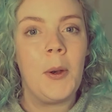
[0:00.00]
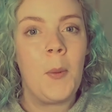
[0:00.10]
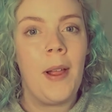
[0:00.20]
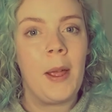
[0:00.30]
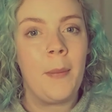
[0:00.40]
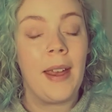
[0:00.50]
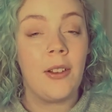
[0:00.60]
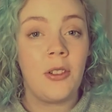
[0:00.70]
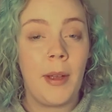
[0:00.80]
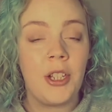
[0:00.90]
welcome back
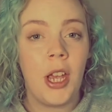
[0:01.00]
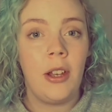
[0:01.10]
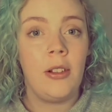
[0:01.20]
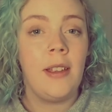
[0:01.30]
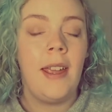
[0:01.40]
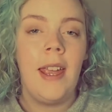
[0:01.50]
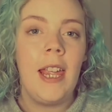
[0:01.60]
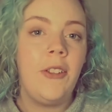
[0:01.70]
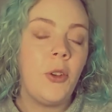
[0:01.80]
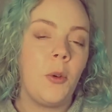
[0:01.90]
to my channel.
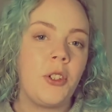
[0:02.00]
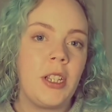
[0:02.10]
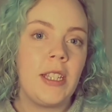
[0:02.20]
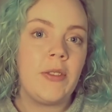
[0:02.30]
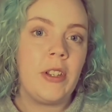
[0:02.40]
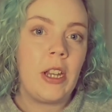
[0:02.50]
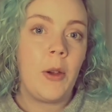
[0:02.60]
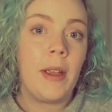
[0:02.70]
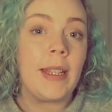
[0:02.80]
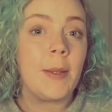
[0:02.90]
If you're watching this
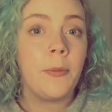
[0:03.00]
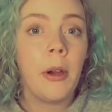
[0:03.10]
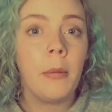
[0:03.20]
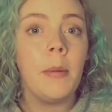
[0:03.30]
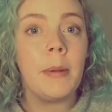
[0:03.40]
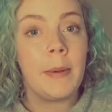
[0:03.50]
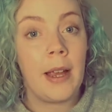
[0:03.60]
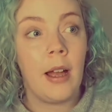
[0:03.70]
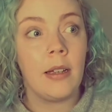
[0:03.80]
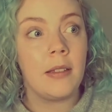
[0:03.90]
video, it's probably
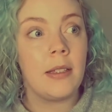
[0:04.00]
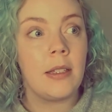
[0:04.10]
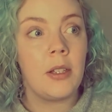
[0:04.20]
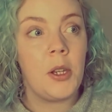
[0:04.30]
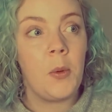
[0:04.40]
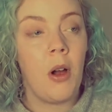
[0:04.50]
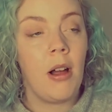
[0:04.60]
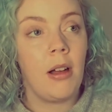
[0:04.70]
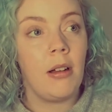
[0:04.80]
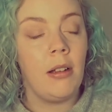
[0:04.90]
because you
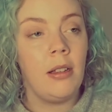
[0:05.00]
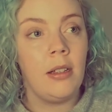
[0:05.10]
are